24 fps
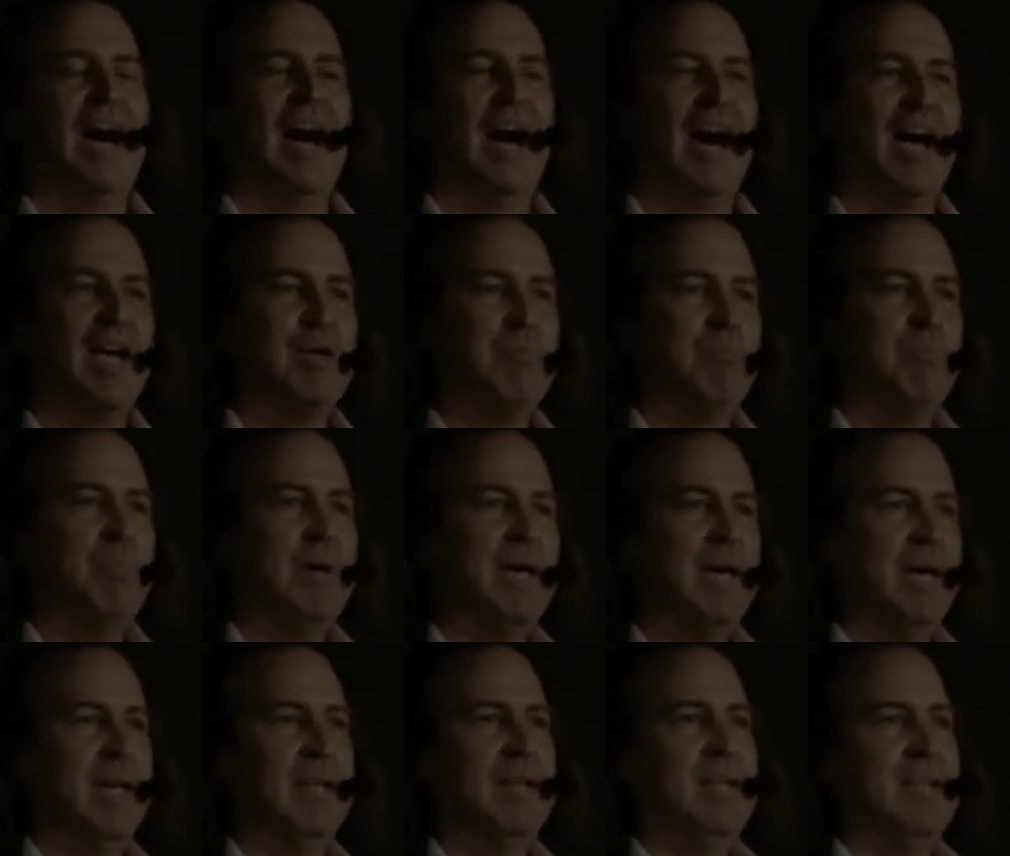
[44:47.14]
I
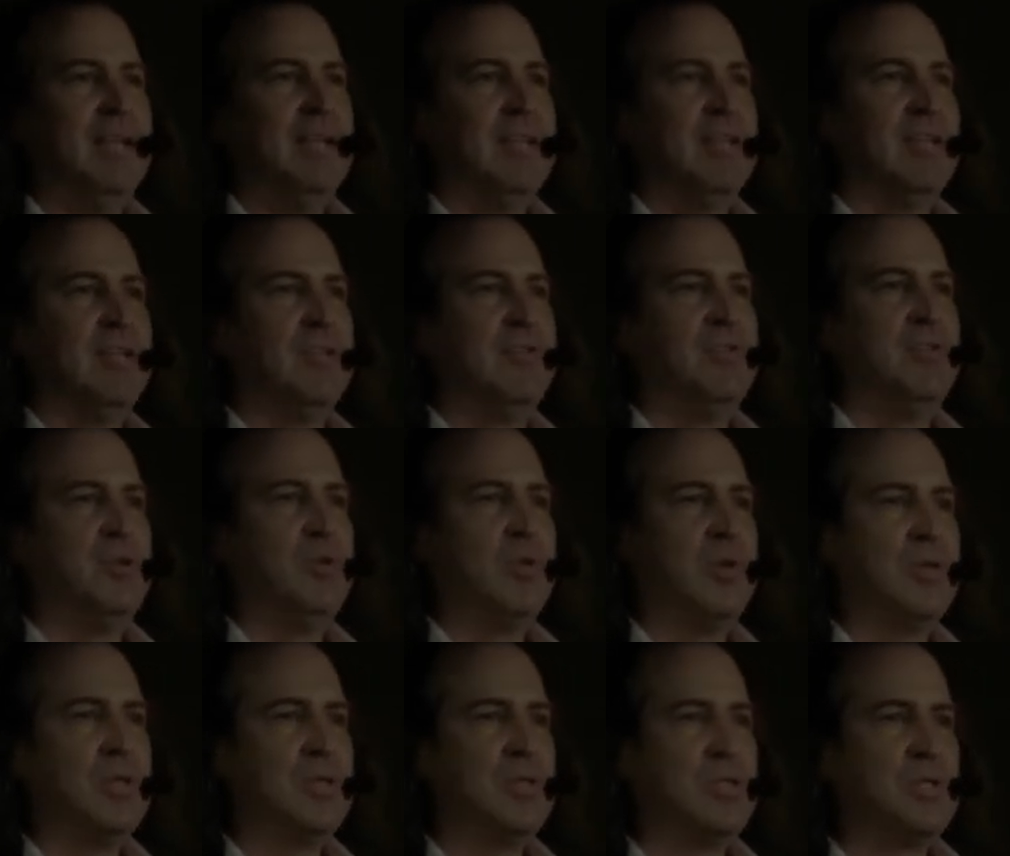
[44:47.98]
bet if
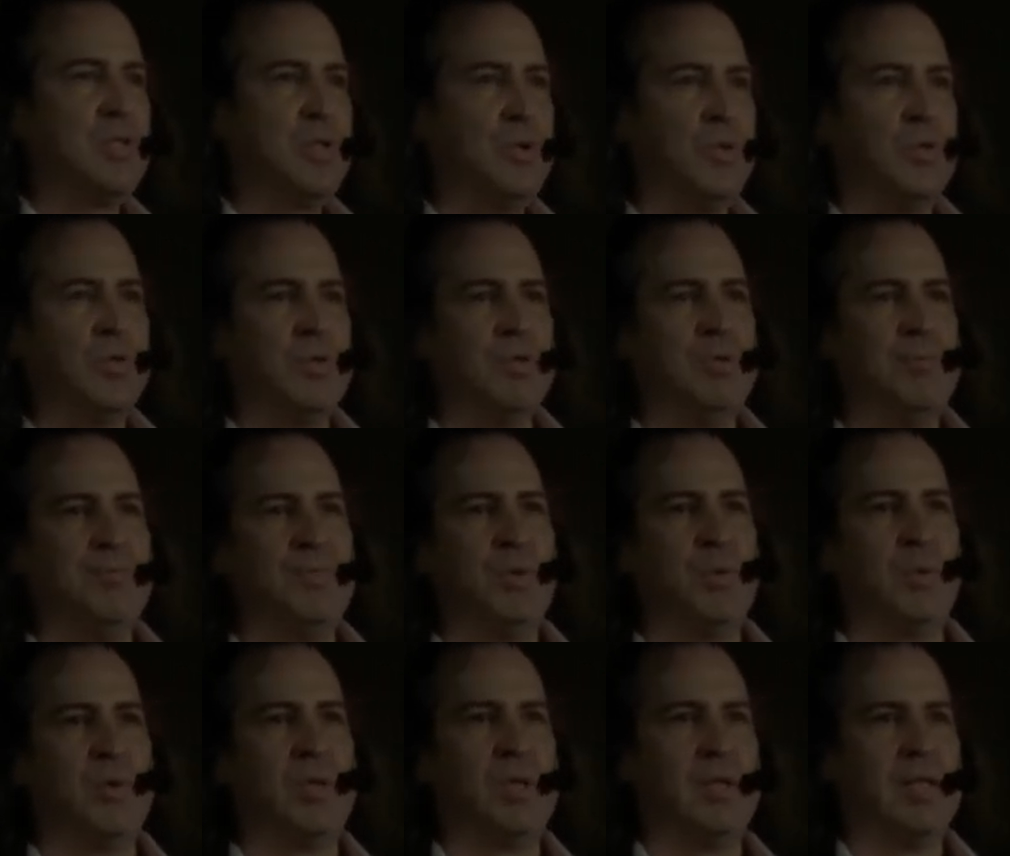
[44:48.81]
you are a school
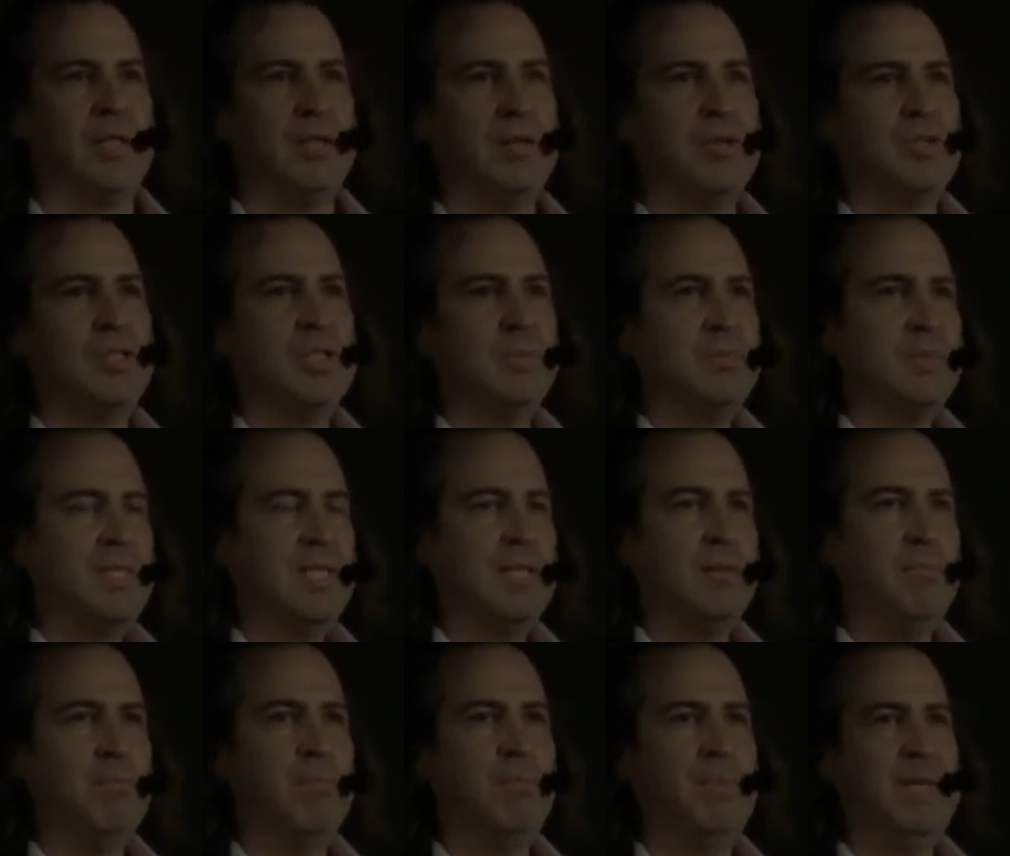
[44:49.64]
where the leadership
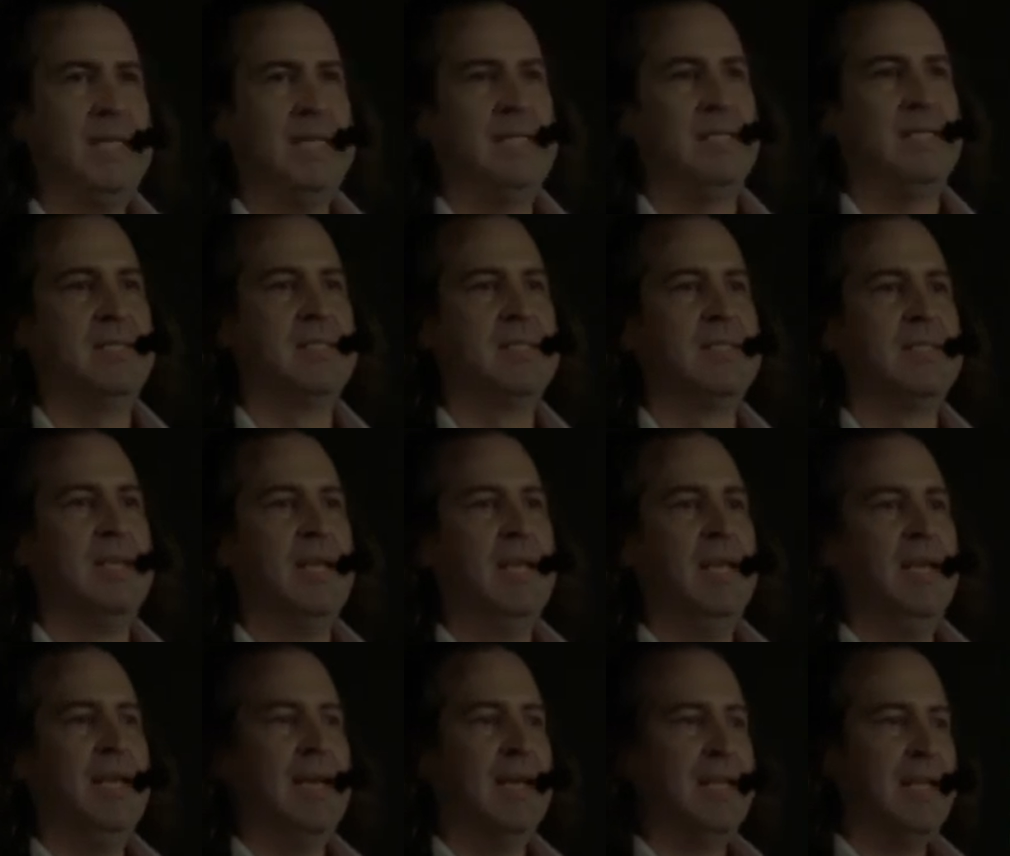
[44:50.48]
team meets
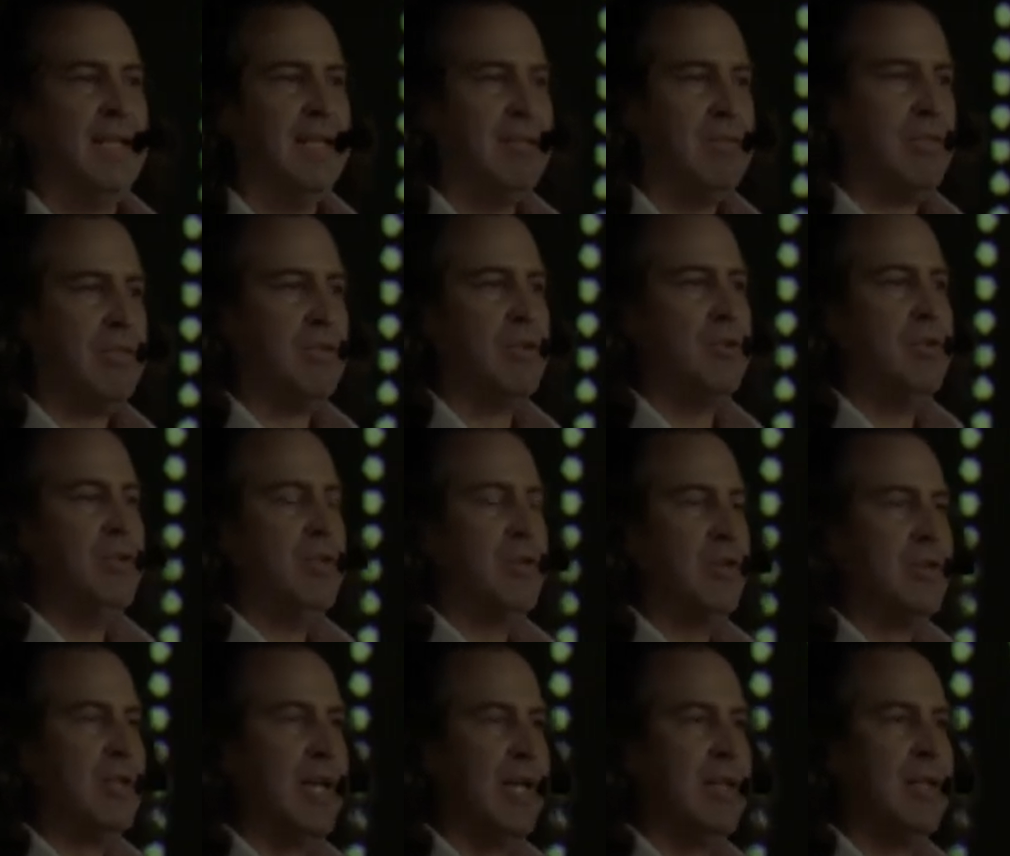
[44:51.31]
at 8.30
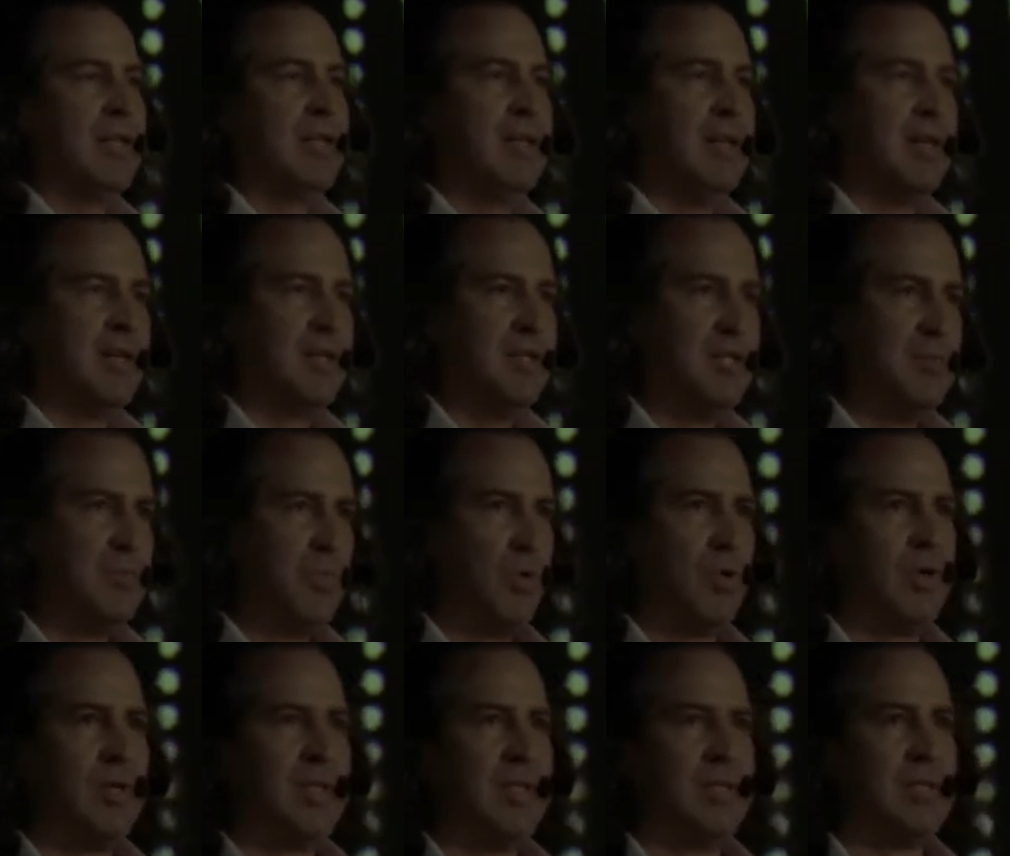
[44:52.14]
or 9 o'clock in the
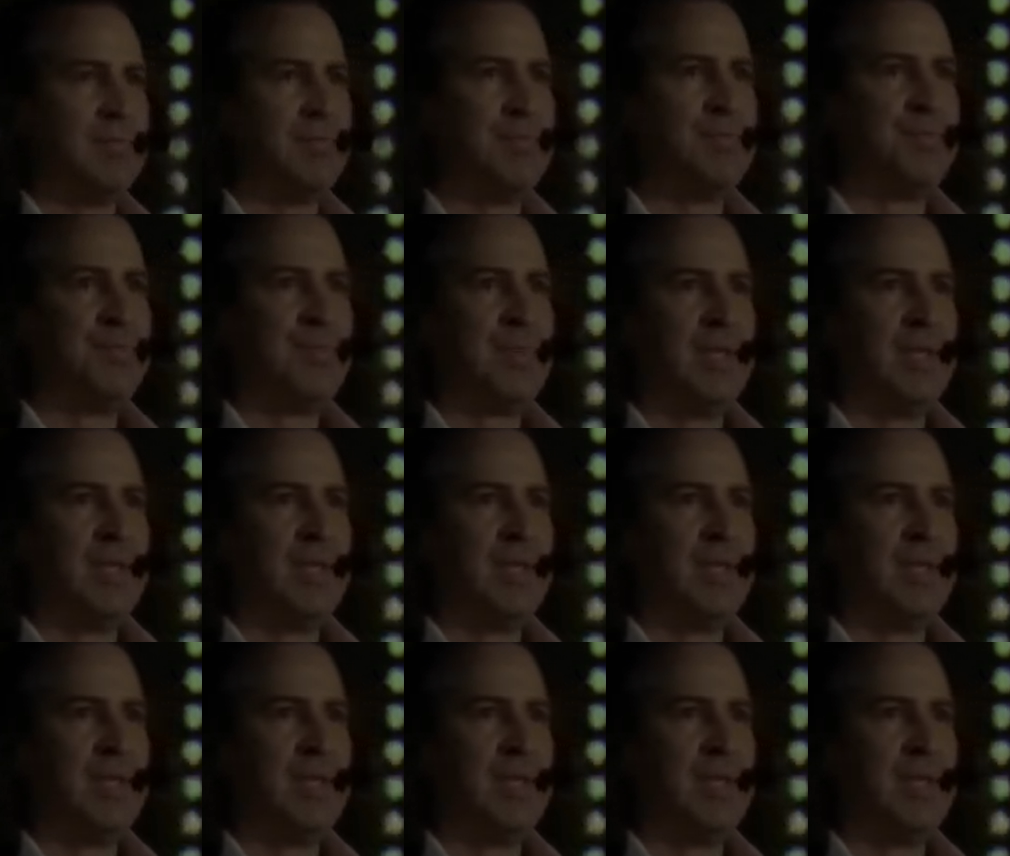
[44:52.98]
morning,